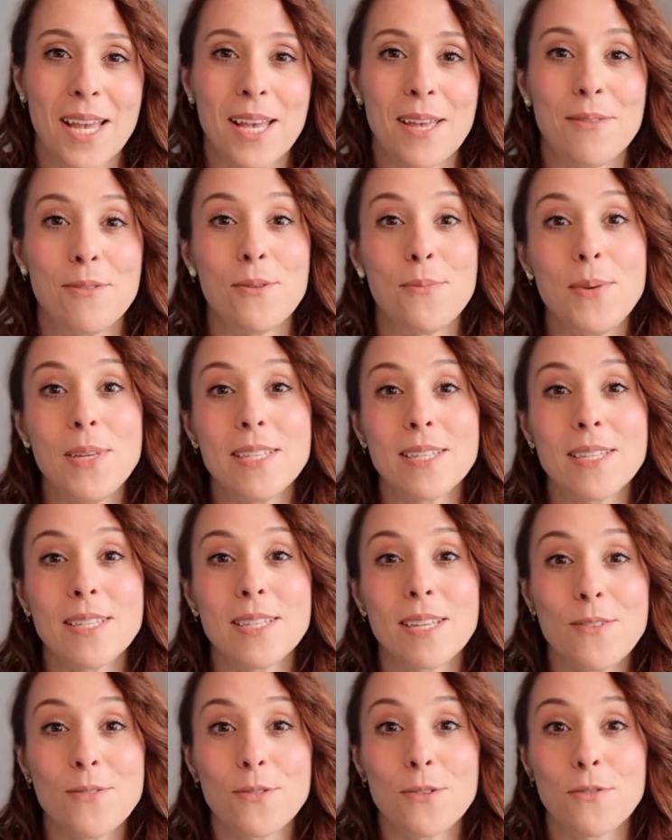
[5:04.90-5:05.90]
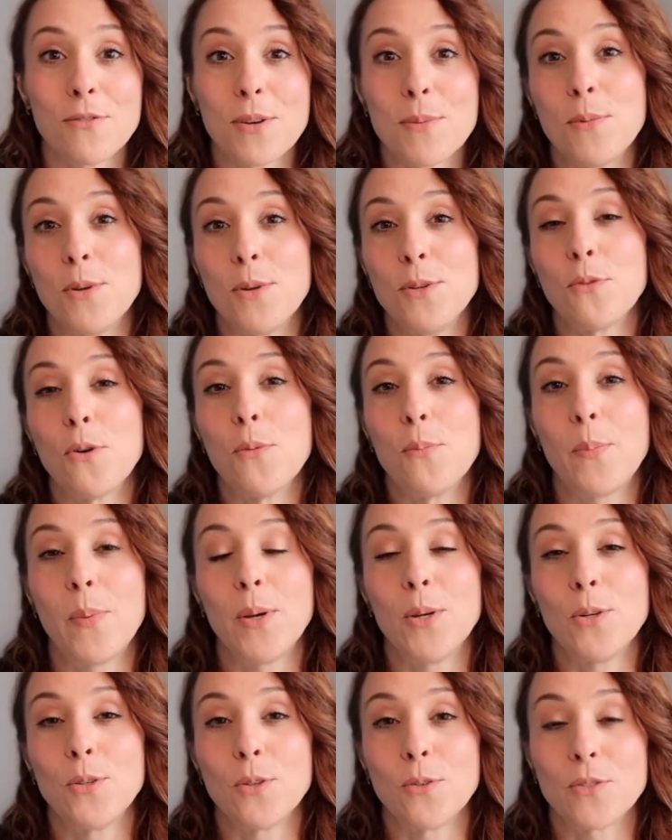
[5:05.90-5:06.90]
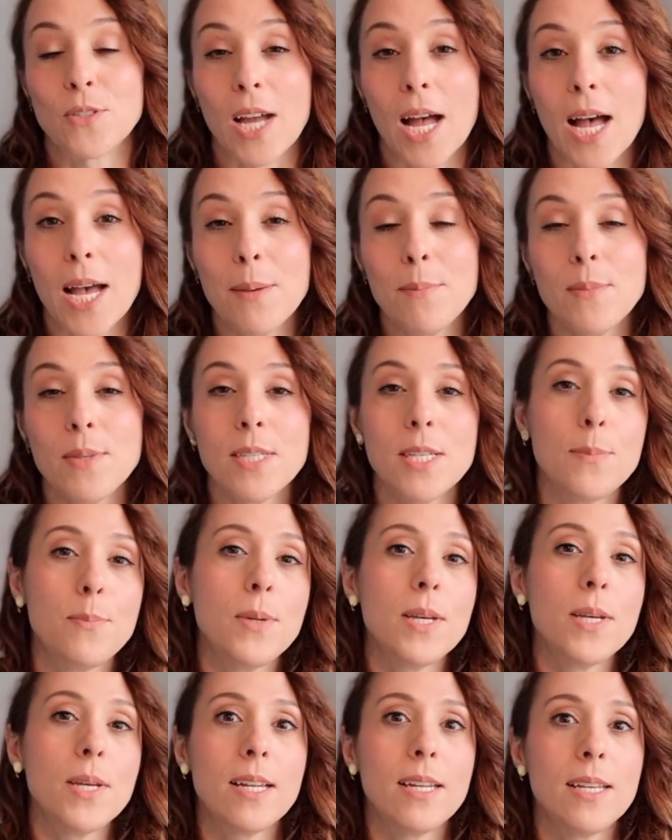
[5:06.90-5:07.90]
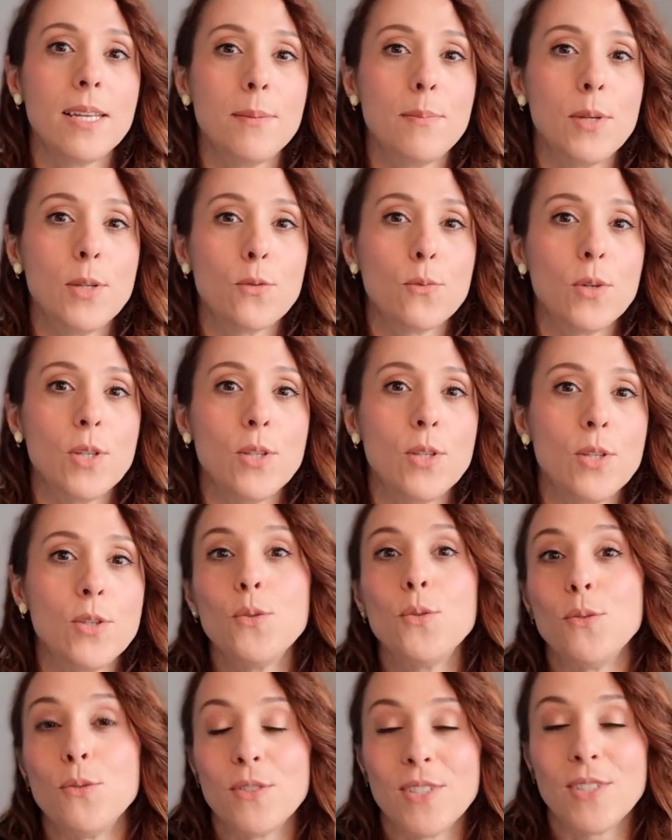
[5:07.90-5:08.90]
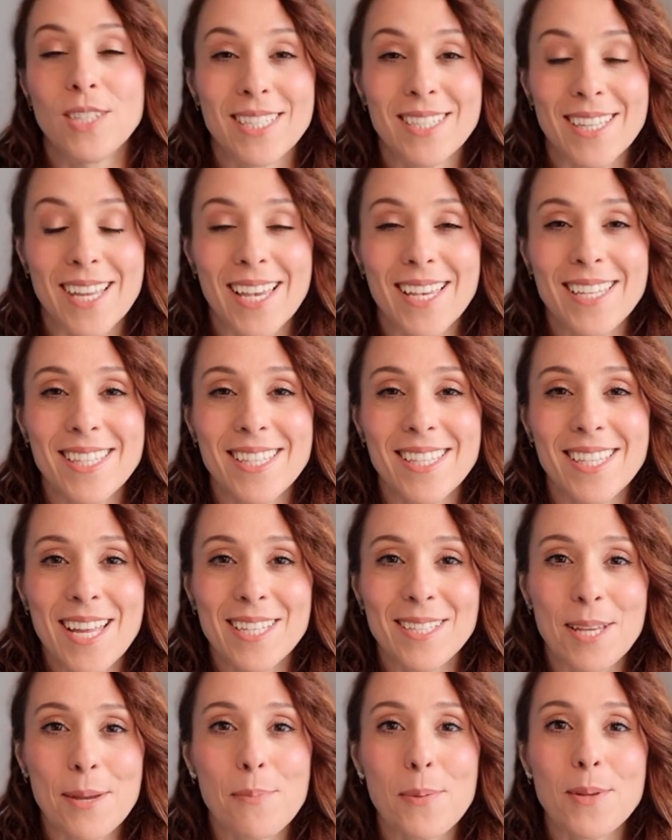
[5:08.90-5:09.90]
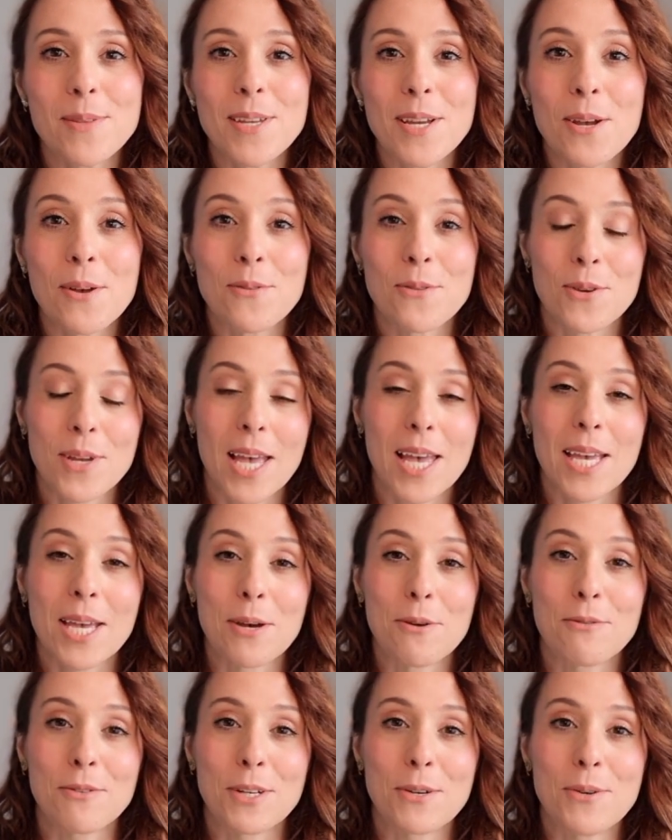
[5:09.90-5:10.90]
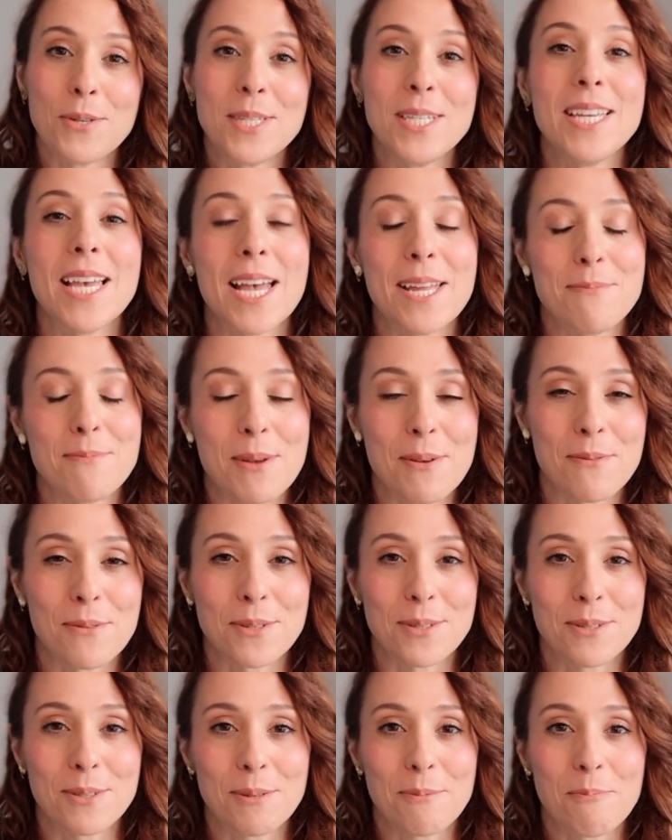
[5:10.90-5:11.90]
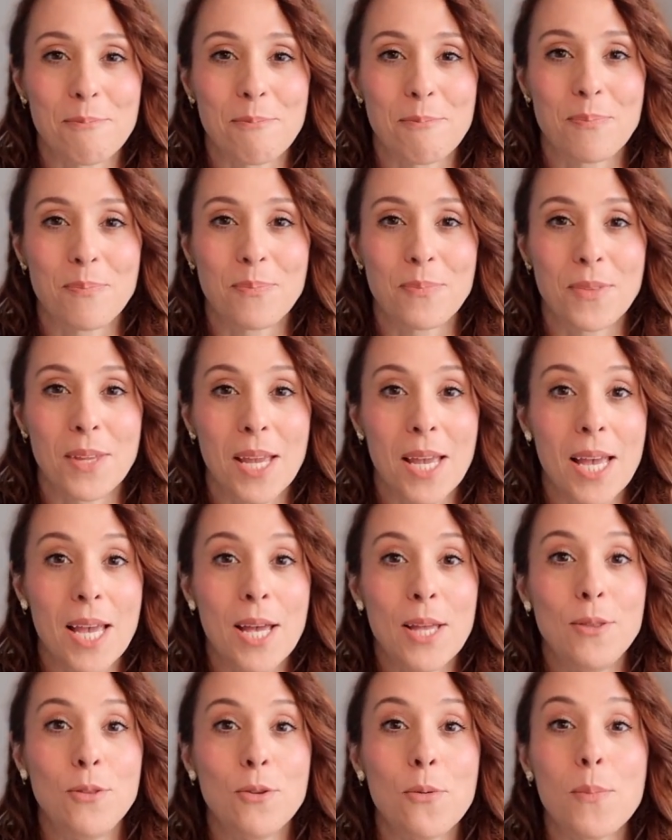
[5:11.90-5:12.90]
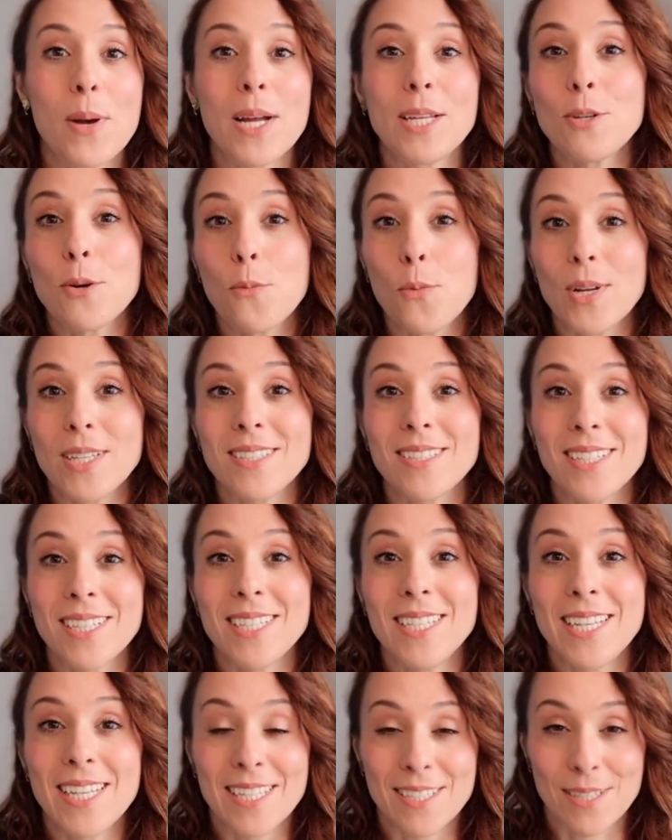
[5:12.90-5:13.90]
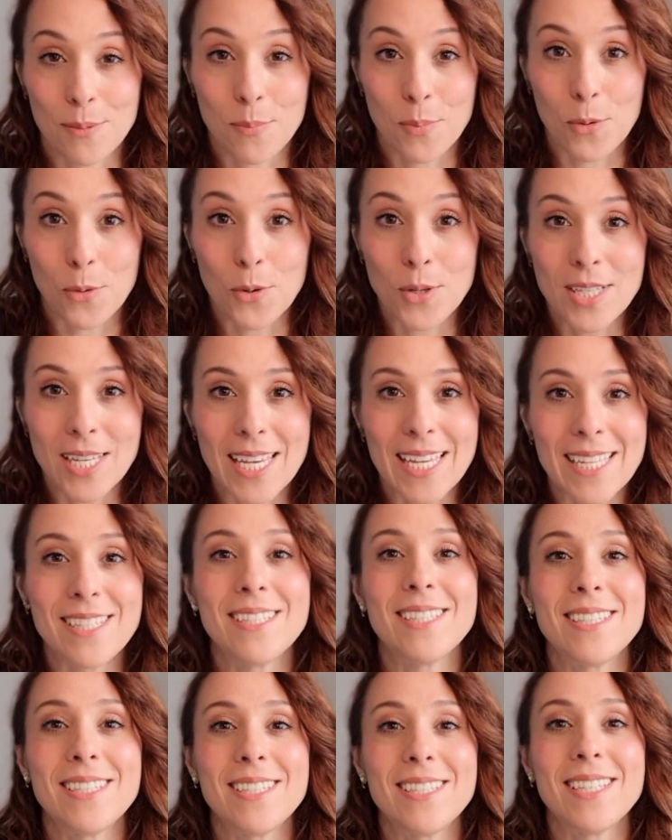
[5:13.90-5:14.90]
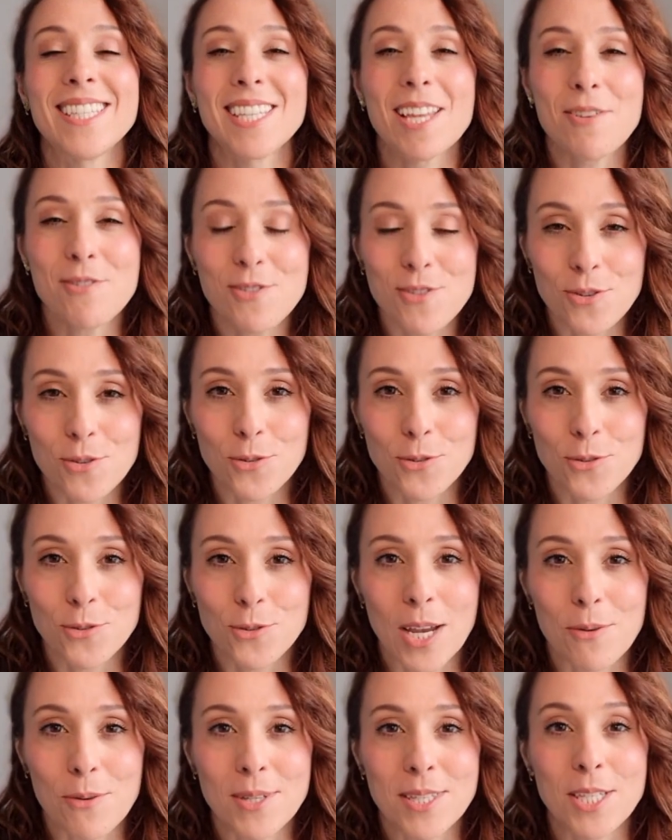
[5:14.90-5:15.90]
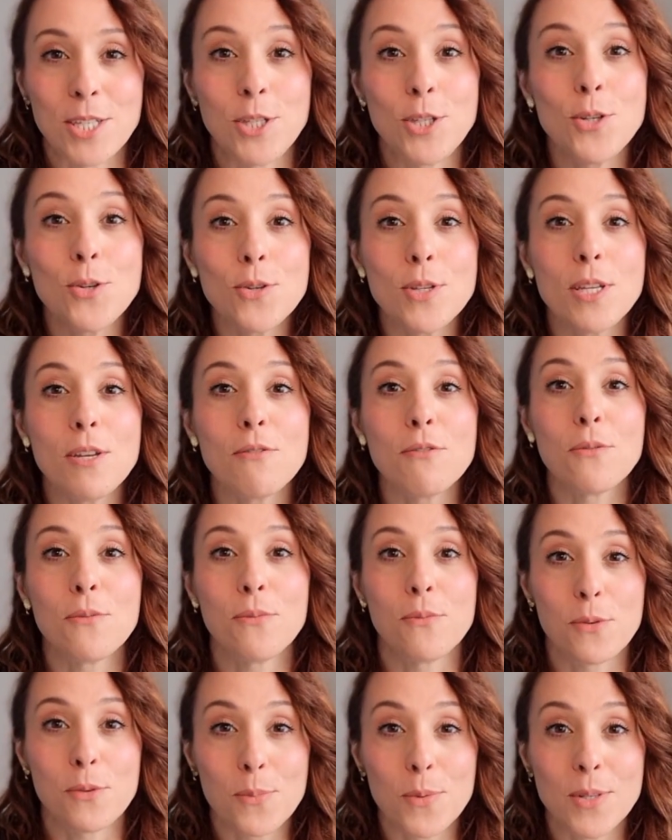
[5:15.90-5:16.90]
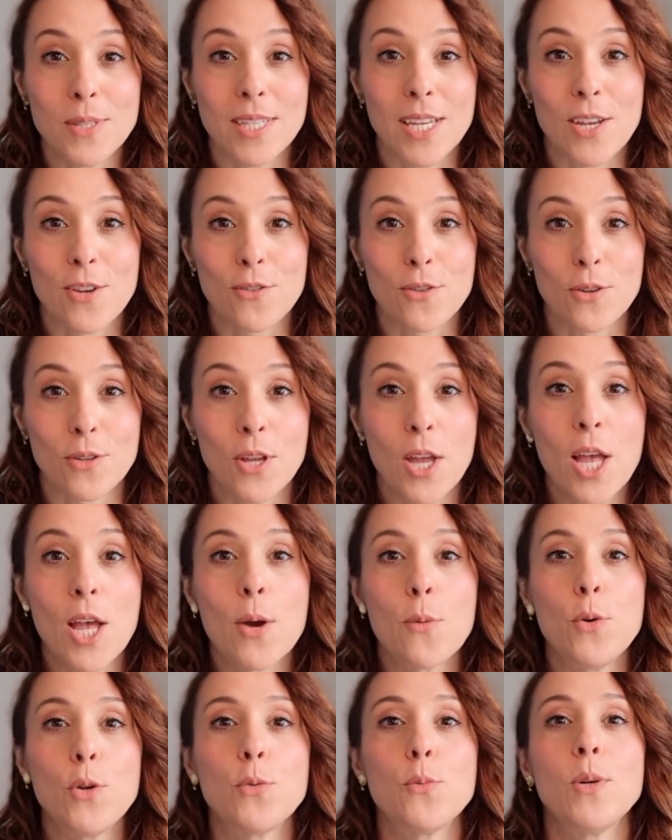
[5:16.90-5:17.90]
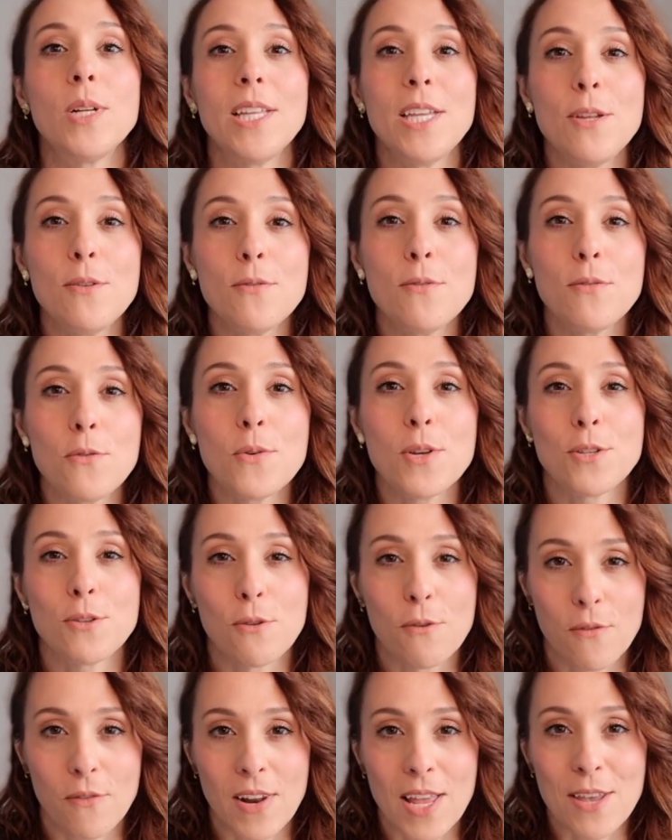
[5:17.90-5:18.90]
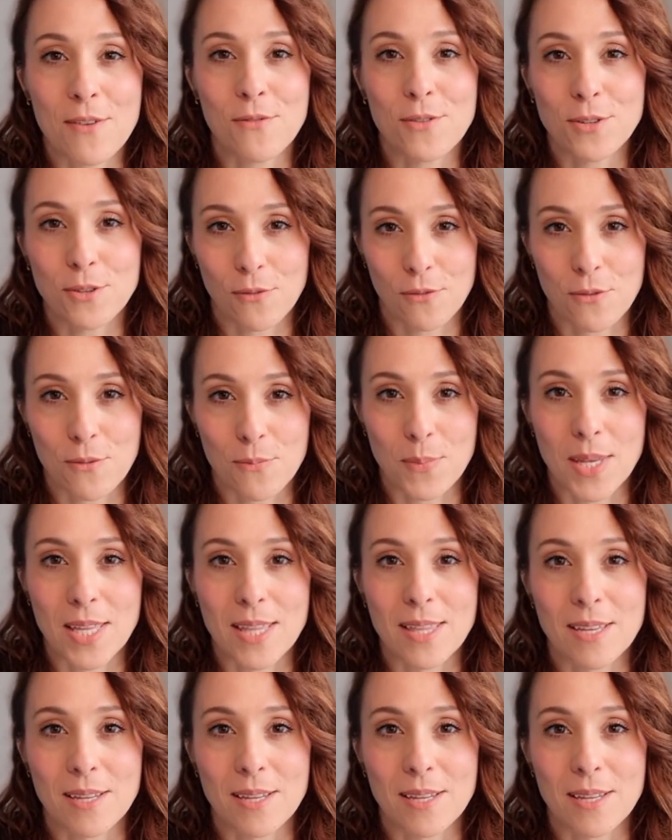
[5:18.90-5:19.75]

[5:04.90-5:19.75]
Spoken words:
The beans are left to ferment for a period of time, typically between 2 to 6 days, depending on the cacao variety and method. No matter what technique is employed, it is essential to guarantee uniform fermentation, which will influence the flavors of the bean.